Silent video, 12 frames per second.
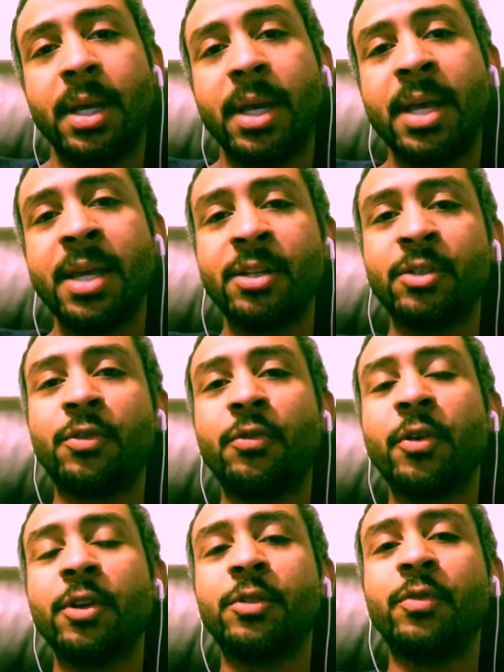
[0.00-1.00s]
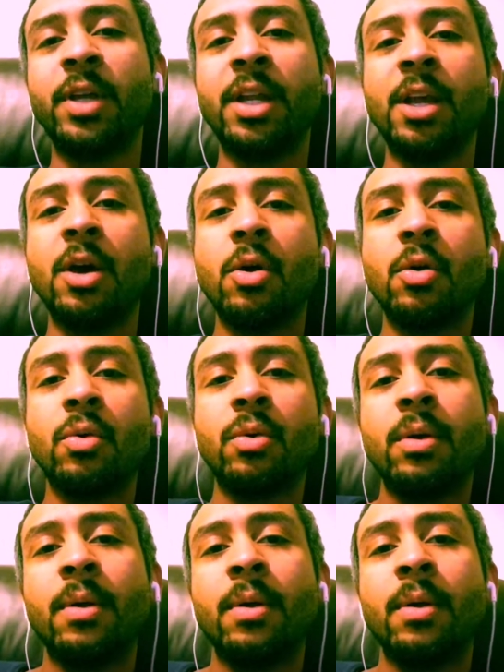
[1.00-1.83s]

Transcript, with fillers: his first video